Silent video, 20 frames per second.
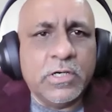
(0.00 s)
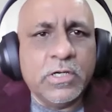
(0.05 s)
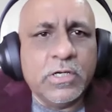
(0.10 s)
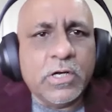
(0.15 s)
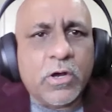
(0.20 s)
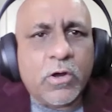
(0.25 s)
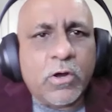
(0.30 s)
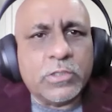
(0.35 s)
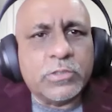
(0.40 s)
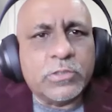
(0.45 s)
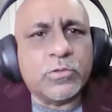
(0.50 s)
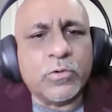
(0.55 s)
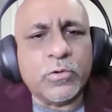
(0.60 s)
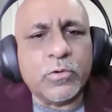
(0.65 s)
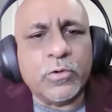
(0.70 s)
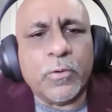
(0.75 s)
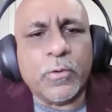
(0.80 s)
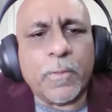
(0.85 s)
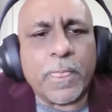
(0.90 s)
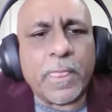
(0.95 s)

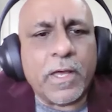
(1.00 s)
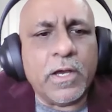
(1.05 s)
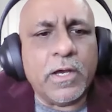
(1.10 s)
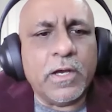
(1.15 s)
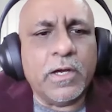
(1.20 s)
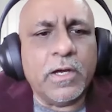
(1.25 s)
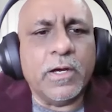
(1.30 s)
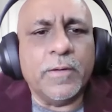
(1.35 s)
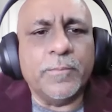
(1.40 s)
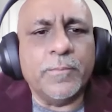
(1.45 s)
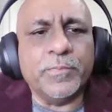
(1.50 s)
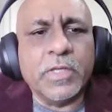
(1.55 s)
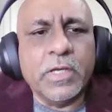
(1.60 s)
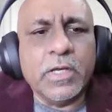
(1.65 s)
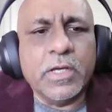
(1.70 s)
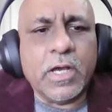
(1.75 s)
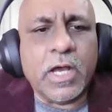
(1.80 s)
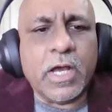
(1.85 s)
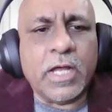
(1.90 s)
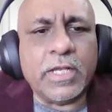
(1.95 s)
also um,
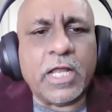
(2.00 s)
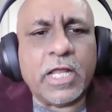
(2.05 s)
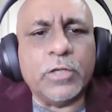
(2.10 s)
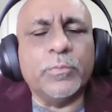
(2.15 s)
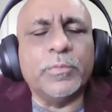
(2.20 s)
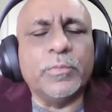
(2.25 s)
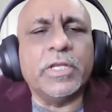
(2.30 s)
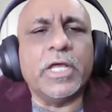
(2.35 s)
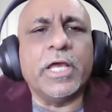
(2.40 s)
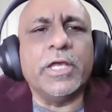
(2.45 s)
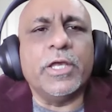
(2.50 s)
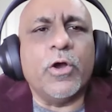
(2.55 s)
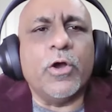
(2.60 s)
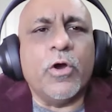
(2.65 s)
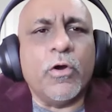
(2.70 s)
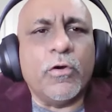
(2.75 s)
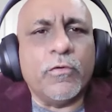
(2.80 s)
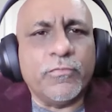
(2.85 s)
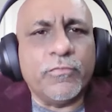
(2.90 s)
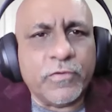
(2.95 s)
an alumni
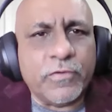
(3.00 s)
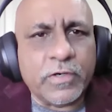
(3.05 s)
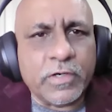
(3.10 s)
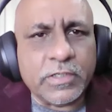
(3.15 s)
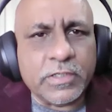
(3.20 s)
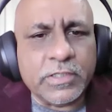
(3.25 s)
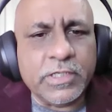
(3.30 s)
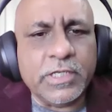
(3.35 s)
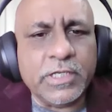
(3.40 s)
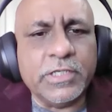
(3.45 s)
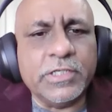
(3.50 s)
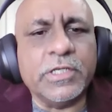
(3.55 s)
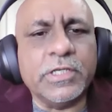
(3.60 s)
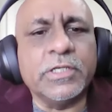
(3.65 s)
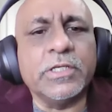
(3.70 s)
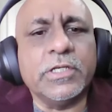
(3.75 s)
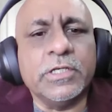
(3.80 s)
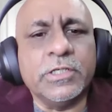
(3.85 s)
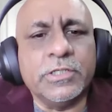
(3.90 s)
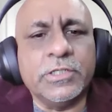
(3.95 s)
of the
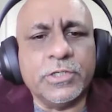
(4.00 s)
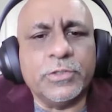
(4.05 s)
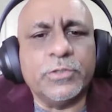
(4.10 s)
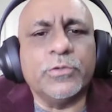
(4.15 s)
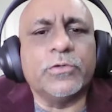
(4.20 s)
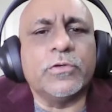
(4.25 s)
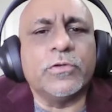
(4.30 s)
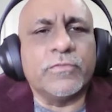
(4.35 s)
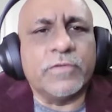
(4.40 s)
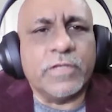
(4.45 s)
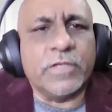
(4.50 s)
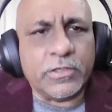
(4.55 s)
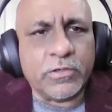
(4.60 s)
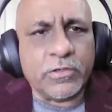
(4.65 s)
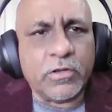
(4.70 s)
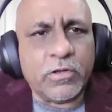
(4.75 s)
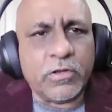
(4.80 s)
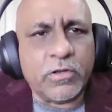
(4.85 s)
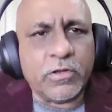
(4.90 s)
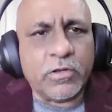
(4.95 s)
Indian Institute of
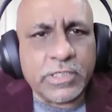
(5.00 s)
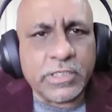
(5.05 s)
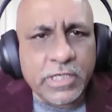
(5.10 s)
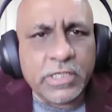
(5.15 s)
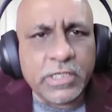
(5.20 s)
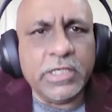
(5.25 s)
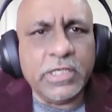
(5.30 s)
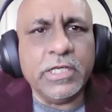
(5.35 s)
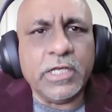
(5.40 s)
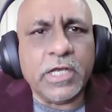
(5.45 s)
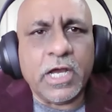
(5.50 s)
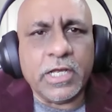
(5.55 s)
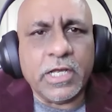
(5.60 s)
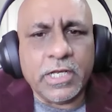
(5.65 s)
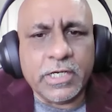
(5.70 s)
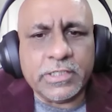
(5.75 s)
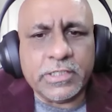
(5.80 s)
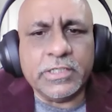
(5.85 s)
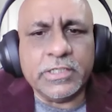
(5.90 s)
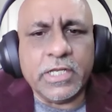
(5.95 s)
Technology, Delhi,
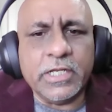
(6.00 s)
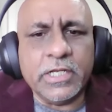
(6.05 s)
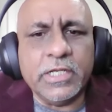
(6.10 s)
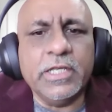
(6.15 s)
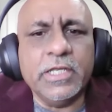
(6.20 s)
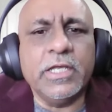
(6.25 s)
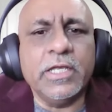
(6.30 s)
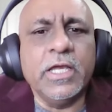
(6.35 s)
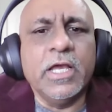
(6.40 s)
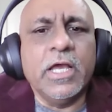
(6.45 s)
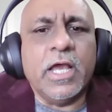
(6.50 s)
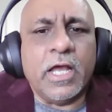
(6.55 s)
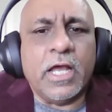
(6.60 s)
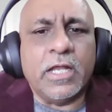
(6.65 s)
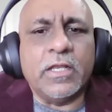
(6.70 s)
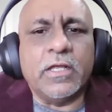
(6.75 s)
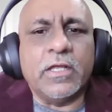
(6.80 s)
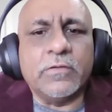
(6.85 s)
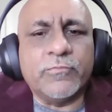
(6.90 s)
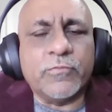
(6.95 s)
IIT Delhi,
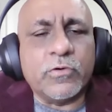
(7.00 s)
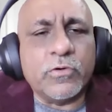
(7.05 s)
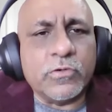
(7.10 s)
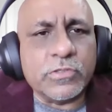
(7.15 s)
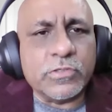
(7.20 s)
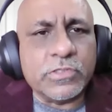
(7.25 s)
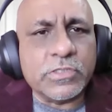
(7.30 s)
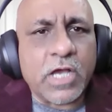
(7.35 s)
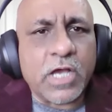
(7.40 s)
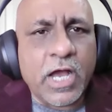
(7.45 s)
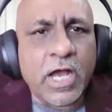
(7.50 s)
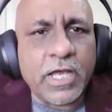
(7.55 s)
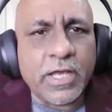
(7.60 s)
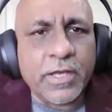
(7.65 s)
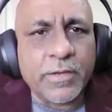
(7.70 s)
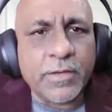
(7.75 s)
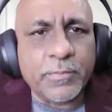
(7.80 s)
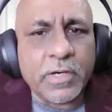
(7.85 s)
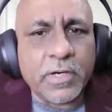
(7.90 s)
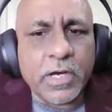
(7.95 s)
and of course, IIM